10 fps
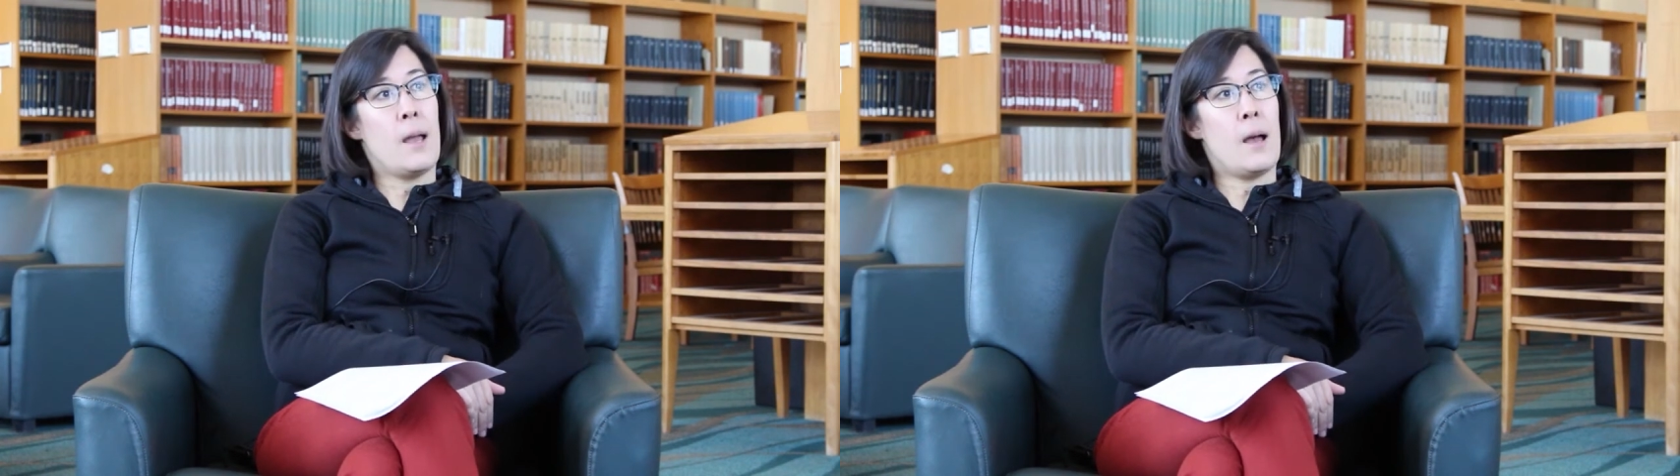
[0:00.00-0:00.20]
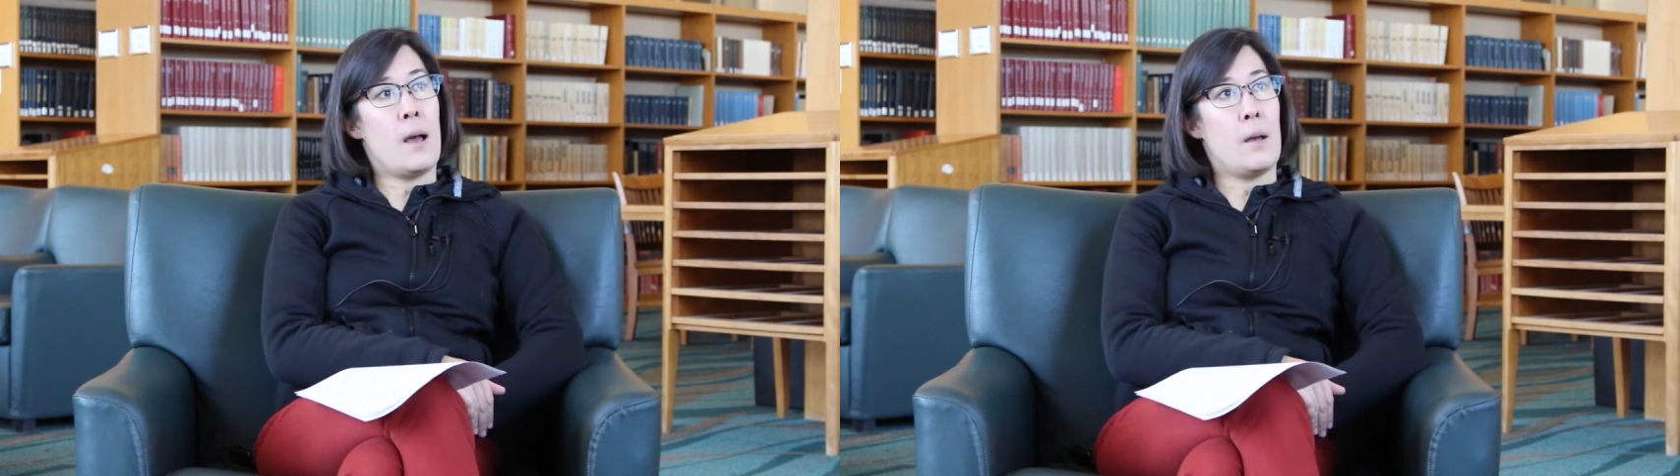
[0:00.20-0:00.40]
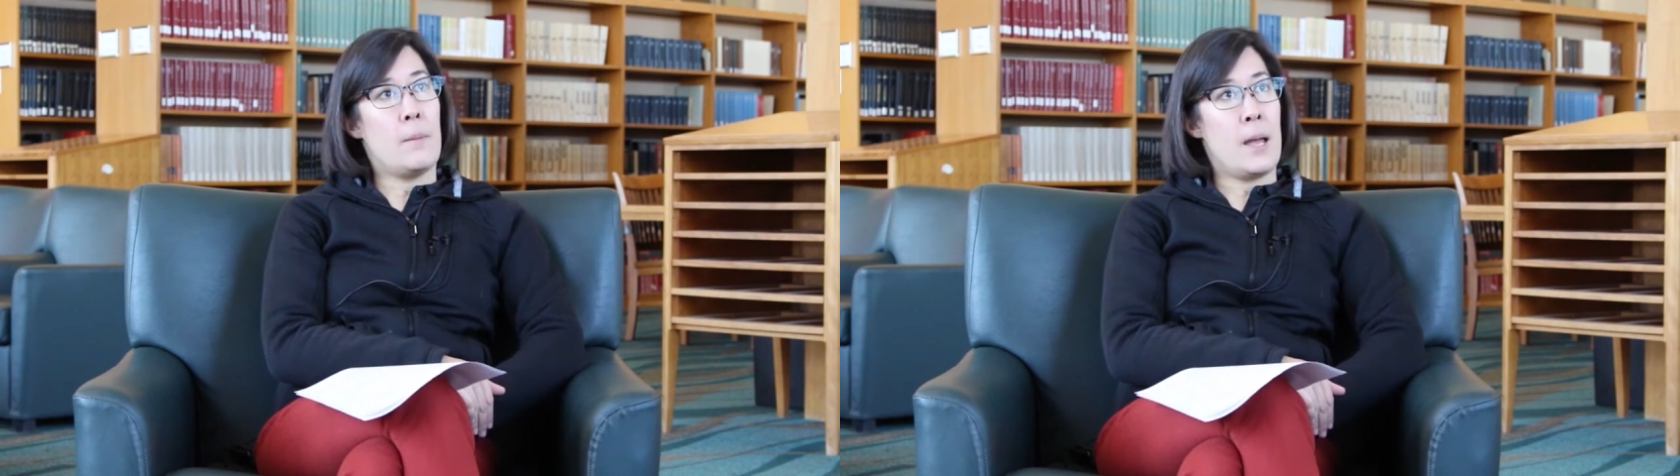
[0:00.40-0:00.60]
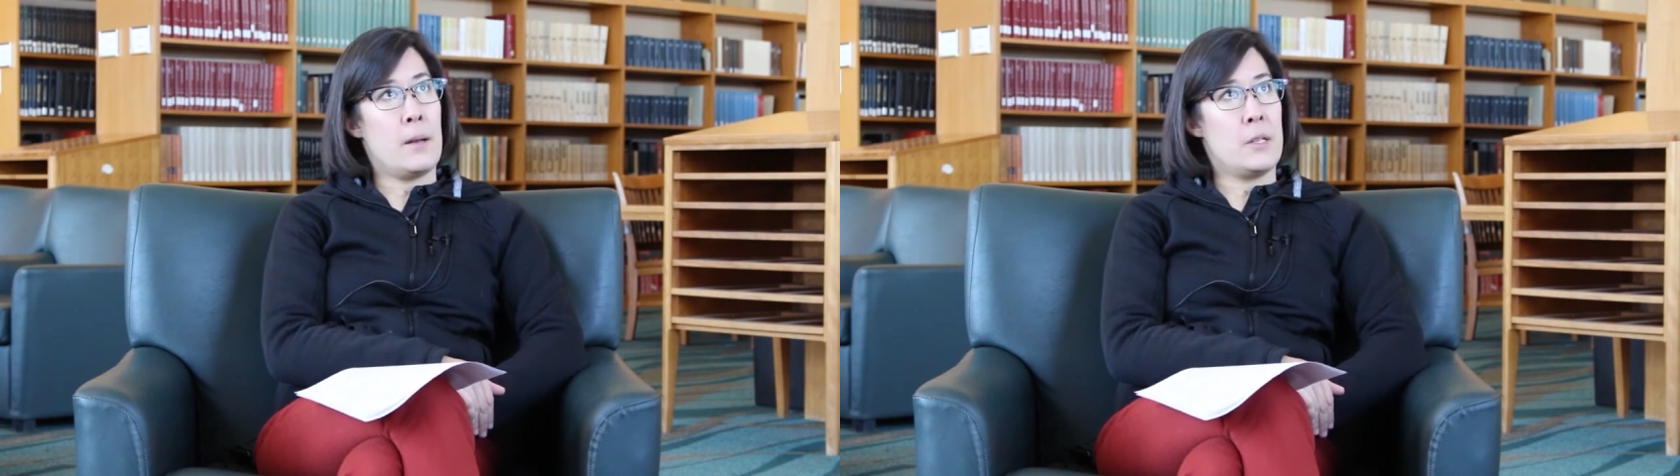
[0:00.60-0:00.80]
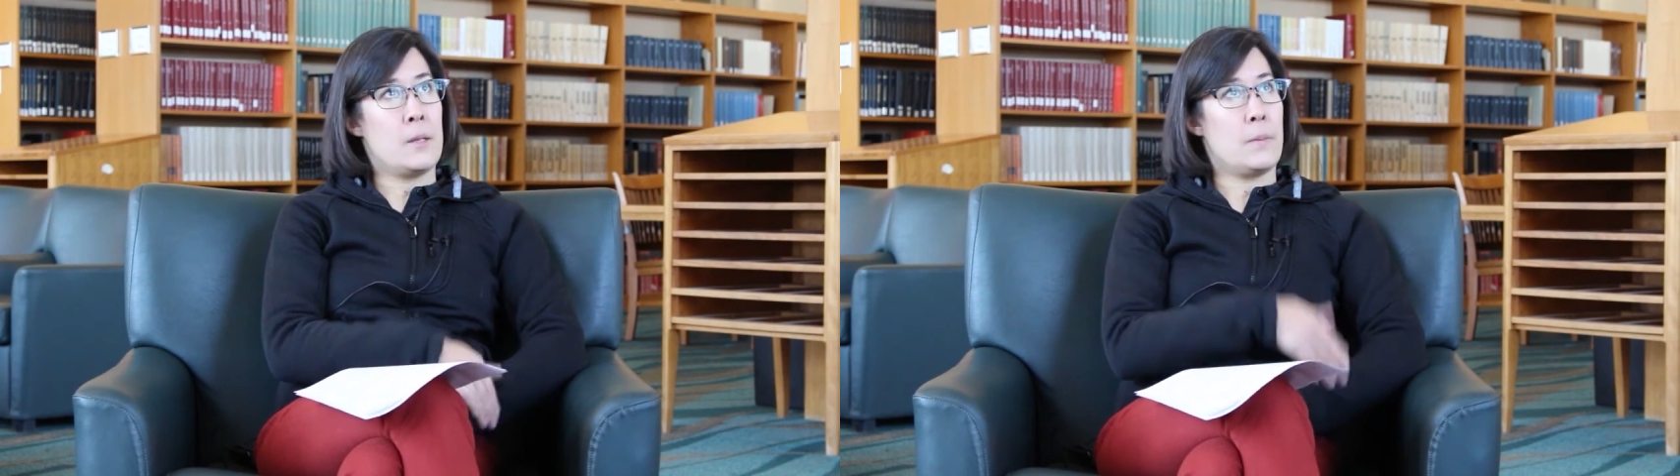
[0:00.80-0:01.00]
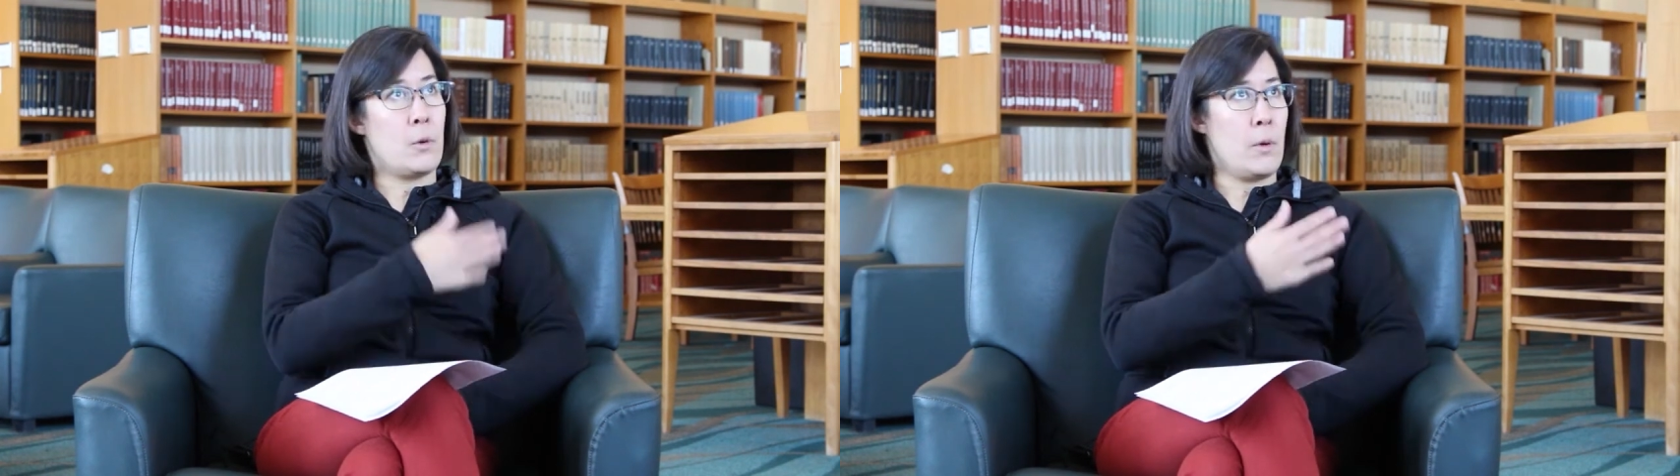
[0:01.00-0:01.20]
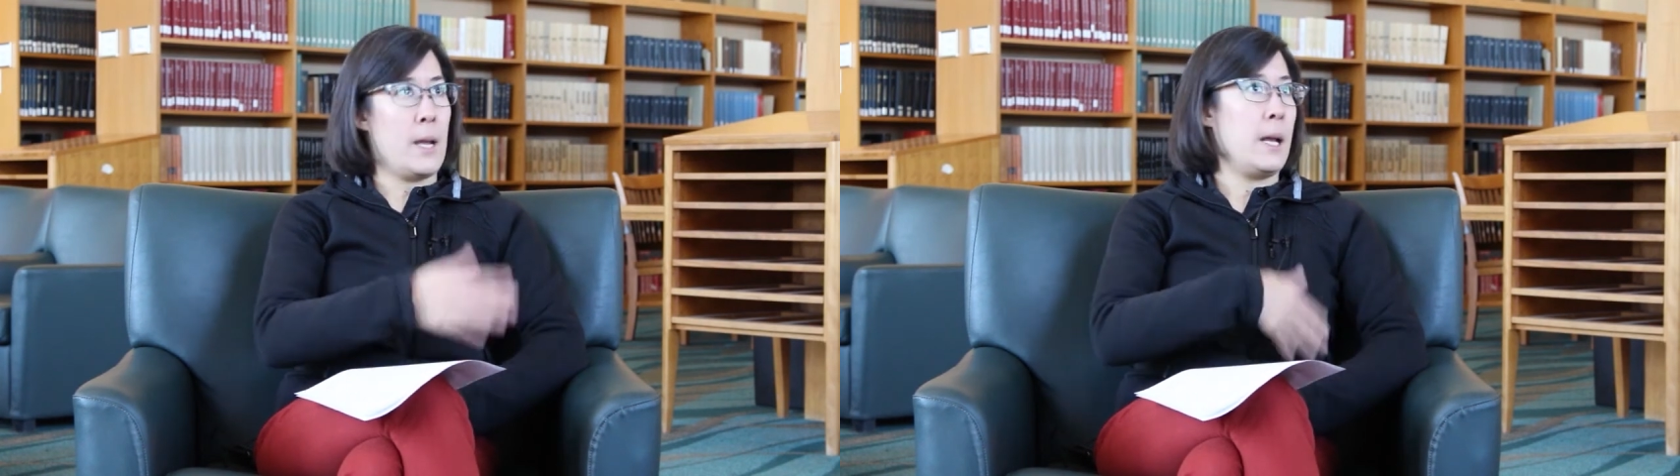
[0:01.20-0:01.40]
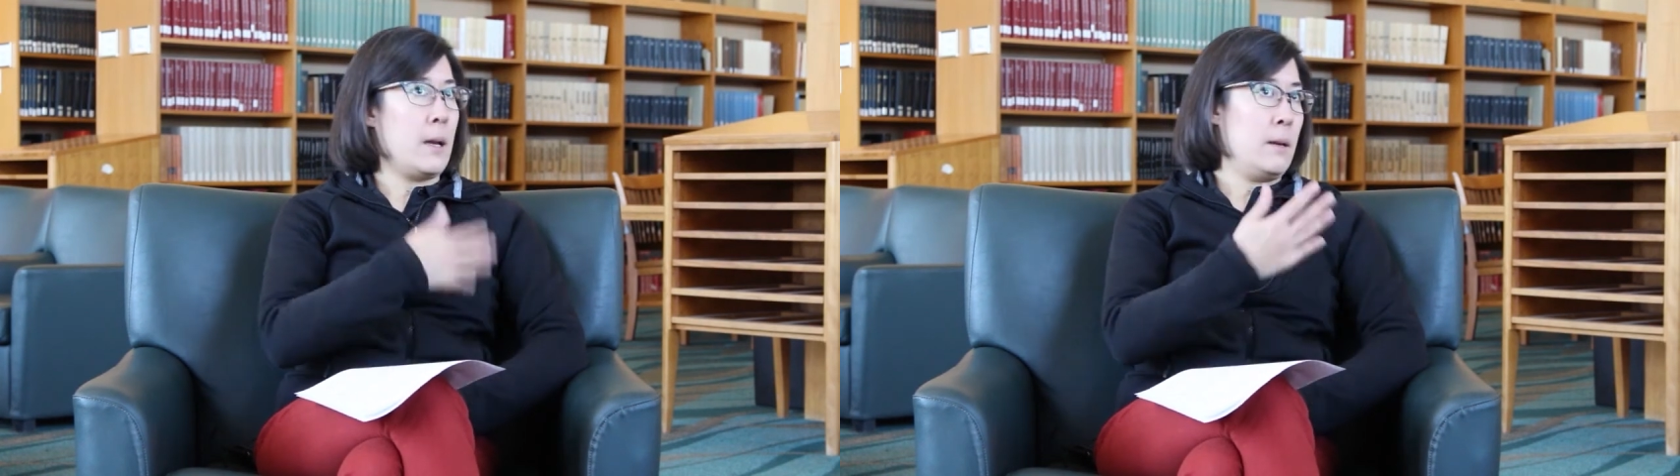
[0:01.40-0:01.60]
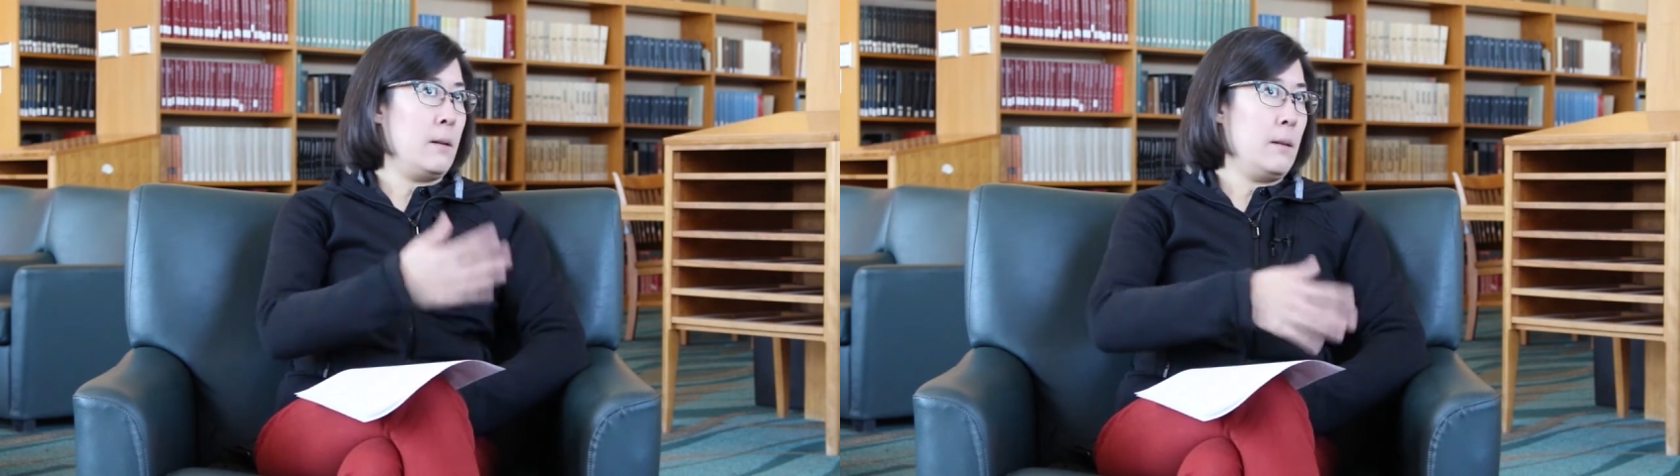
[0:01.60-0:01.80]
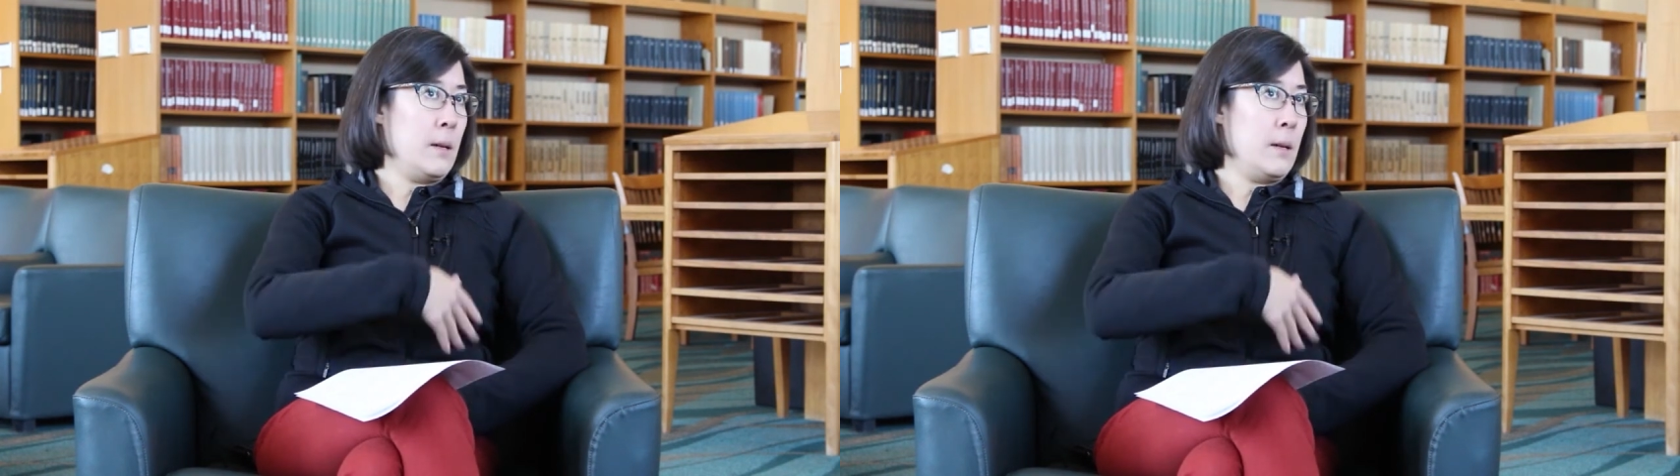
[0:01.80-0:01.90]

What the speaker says: and creating a